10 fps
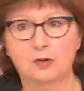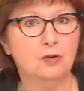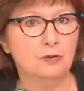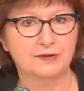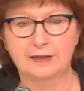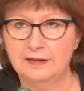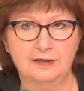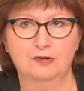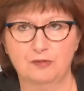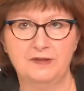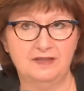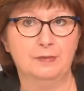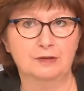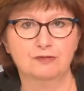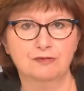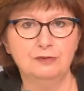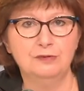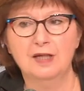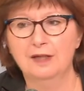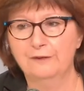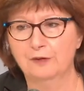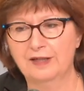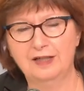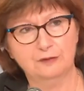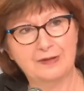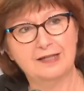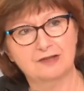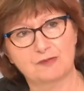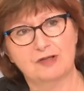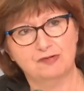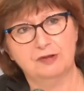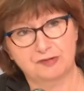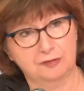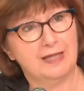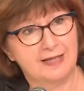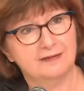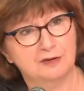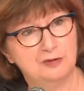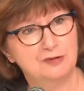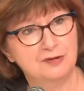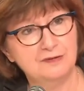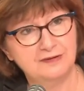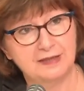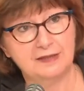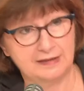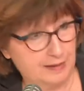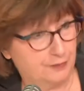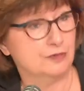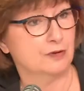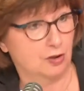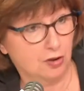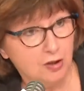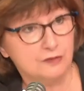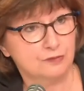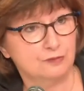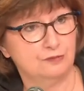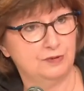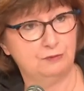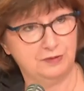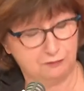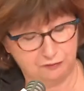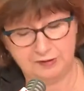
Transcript: calls, and it is crazy but true, for kind of extrajudicial executions, executions. and it happened a lot. We, we, we